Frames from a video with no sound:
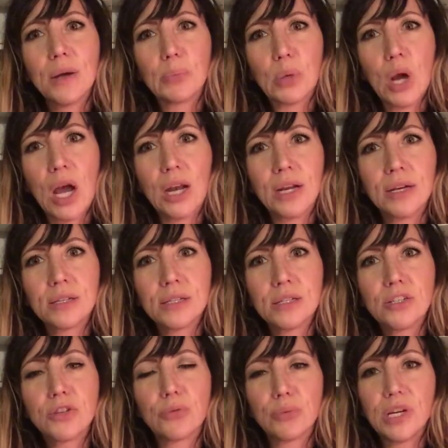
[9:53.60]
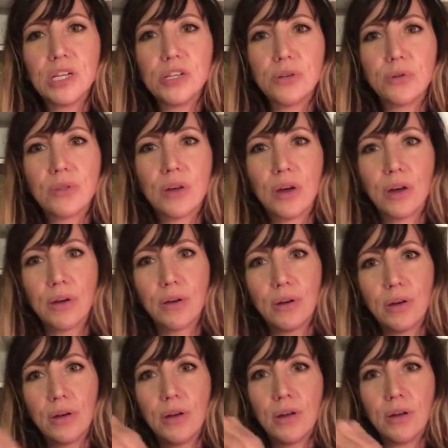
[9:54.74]
a product to redo the,
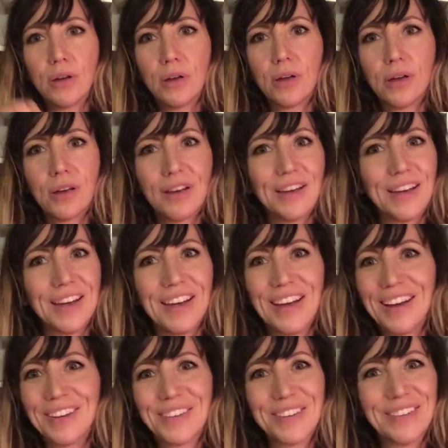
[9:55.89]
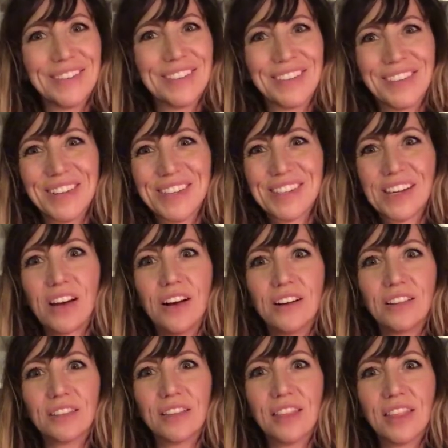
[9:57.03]
I don't even know what it's
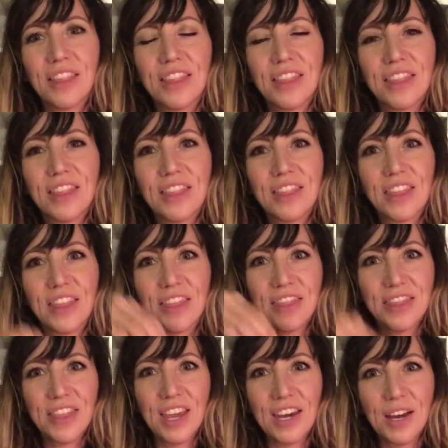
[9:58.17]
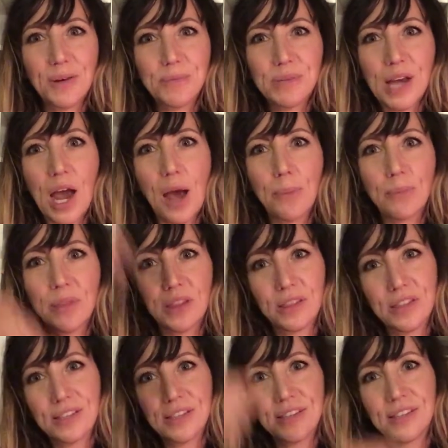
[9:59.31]
called, the thing up top that
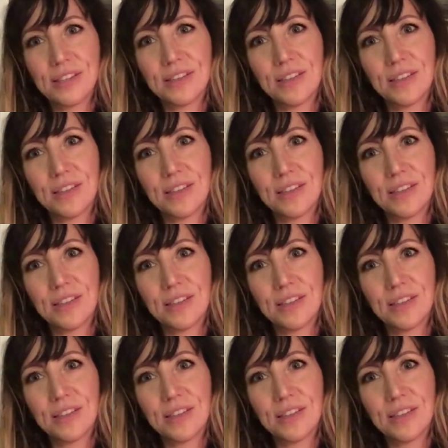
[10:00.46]
this,